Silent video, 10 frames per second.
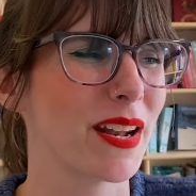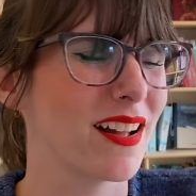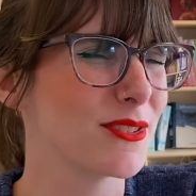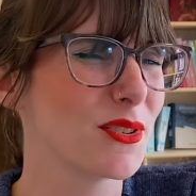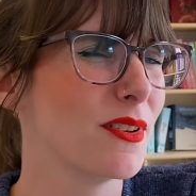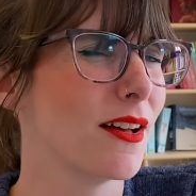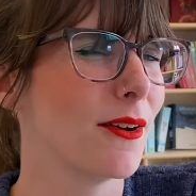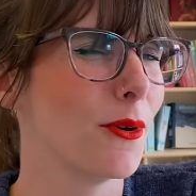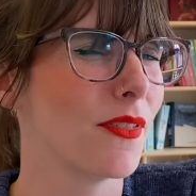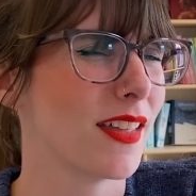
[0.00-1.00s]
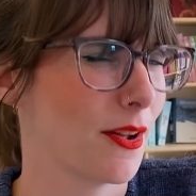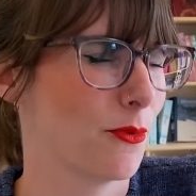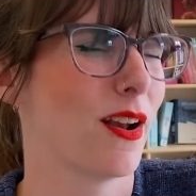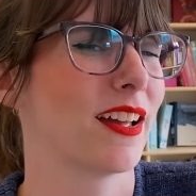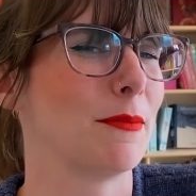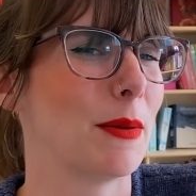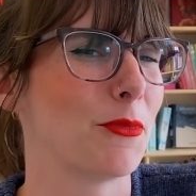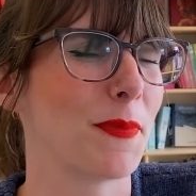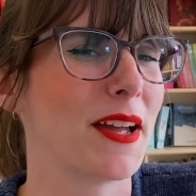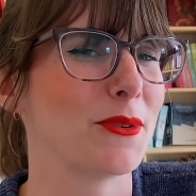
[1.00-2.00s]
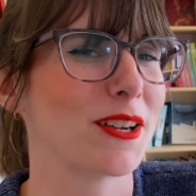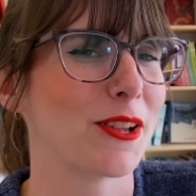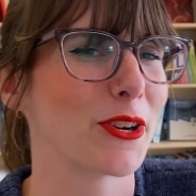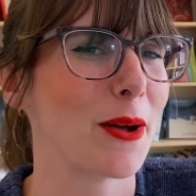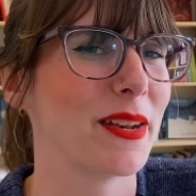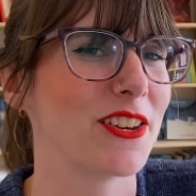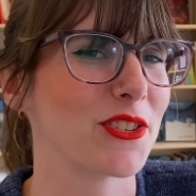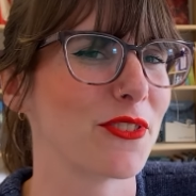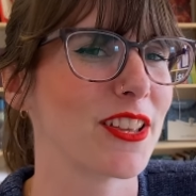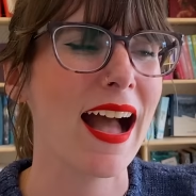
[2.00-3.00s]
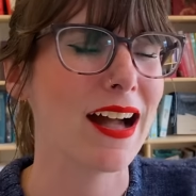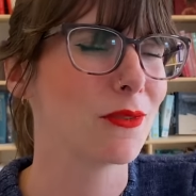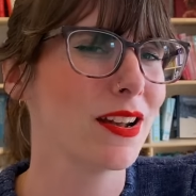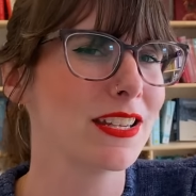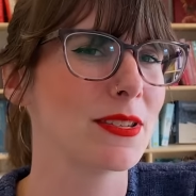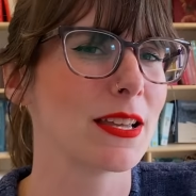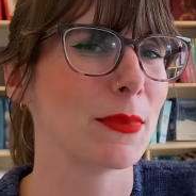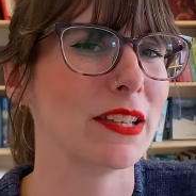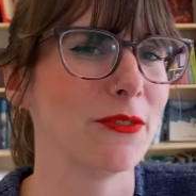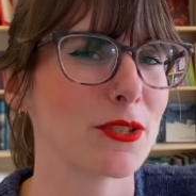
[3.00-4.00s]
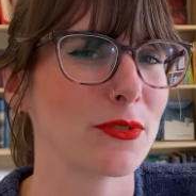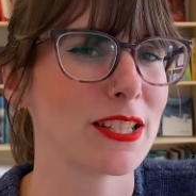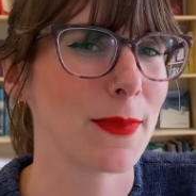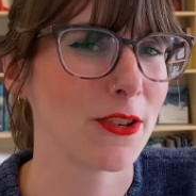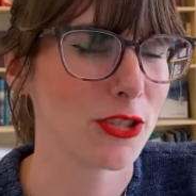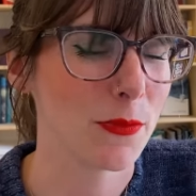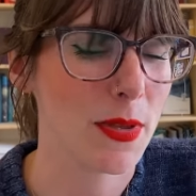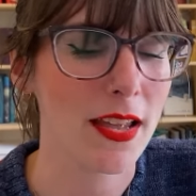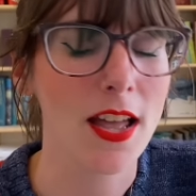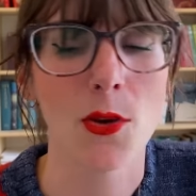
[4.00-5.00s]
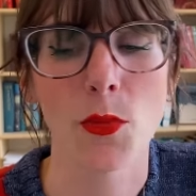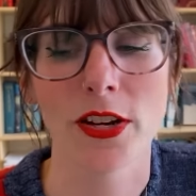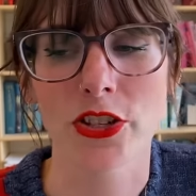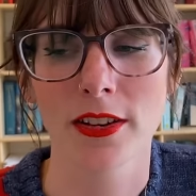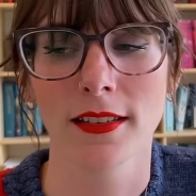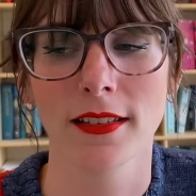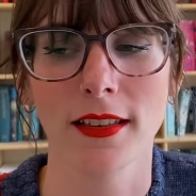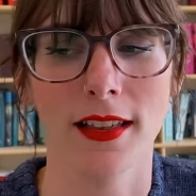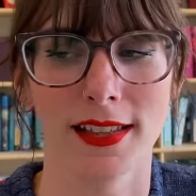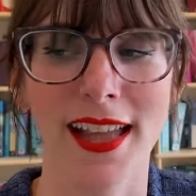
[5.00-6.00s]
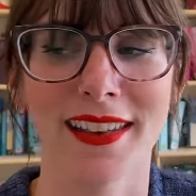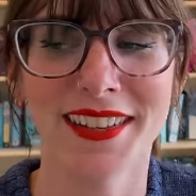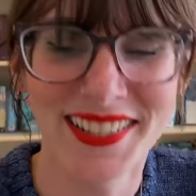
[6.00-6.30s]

But I also know that I would want to come up with my own color combination for this. I'd want it to be something that feels really special to me, which again,